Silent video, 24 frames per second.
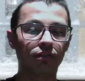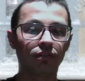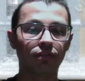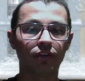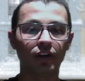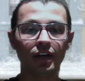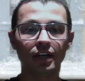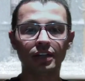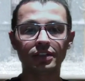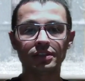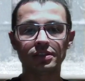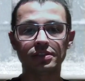
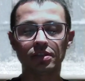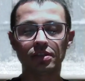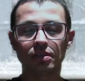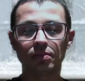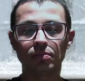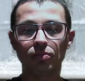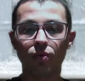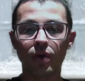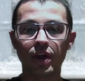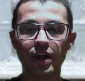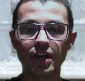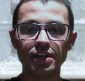find
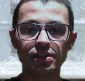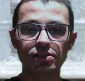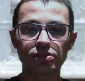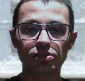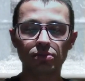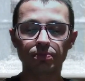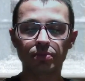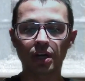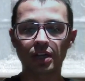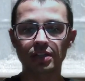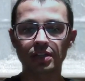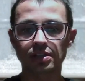some ways to
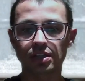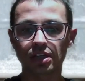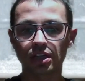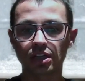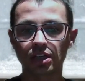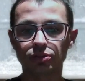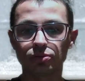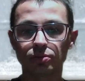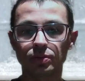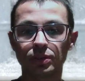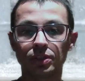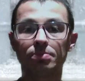practice
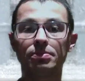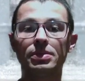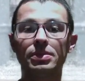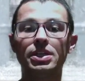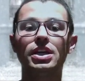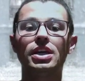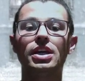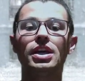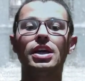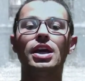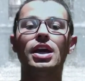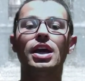English with me.